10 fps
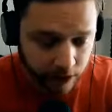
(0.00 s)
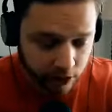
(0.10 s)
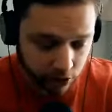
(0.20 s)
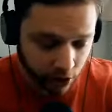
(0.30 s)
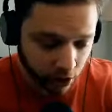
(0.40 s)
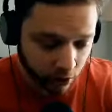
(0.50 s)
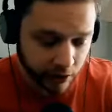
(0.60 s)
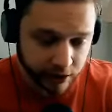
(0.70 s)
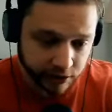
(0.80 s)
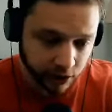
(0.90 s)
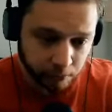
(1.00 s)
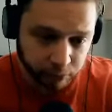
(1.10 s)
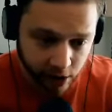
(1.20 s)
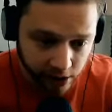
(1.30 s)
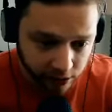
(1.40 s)
So it's an
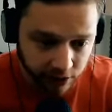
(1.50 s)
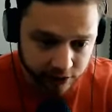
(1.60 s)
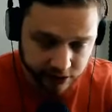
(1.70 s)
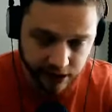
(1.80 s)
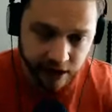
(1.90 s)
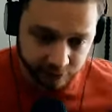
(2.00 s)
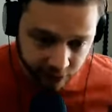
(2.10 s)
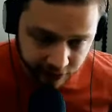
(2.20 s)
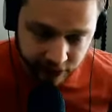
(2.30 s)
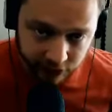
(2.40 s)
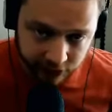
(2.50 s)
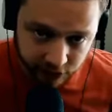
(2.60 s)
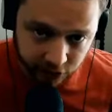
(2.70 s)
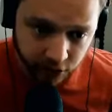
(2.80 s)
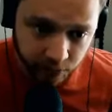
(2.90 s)
umbrella to everything else
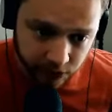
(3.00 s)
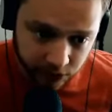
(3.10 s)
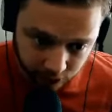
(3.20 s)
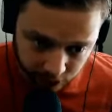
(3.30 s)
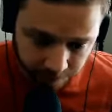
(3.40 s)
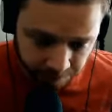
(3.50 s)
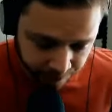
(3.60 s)
that you're going to be doing.